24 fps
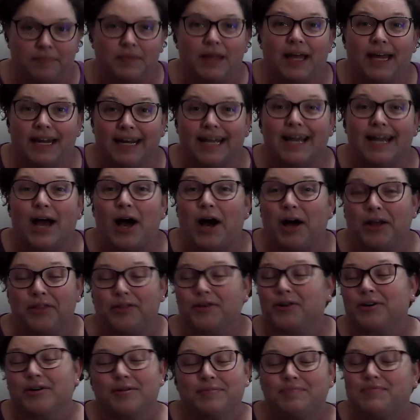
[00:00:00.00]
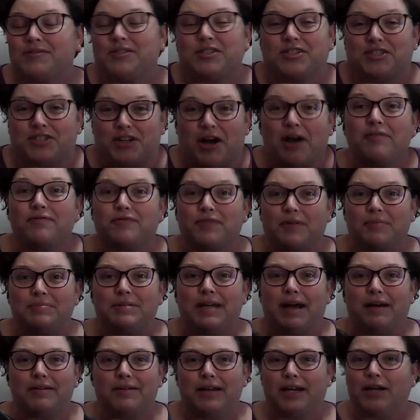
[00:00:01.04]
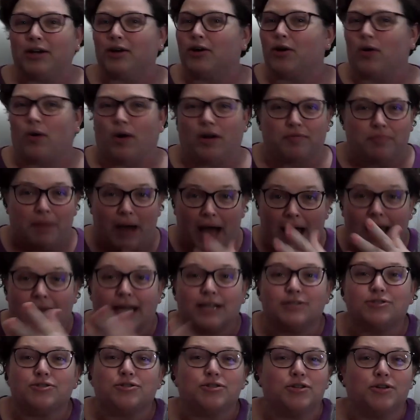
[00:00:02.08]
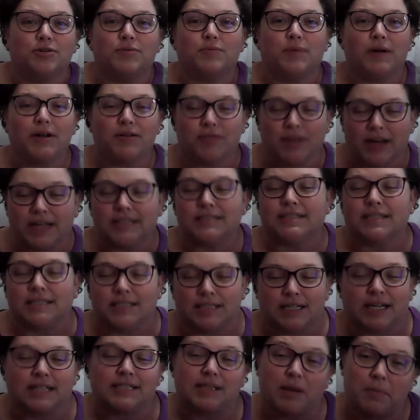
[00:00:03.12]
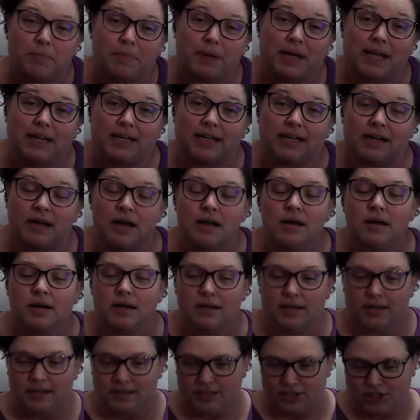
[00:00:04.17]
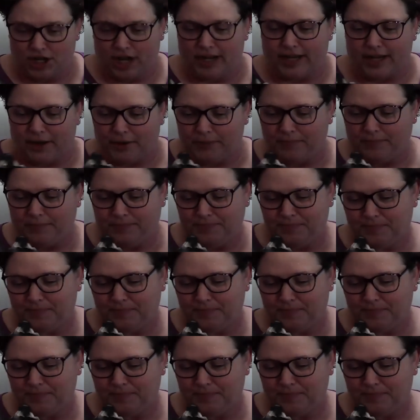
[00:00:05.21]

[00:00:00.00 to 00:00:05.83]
any other stuff from down here, or if my hands are doing weird things, it's because I'm petting Django.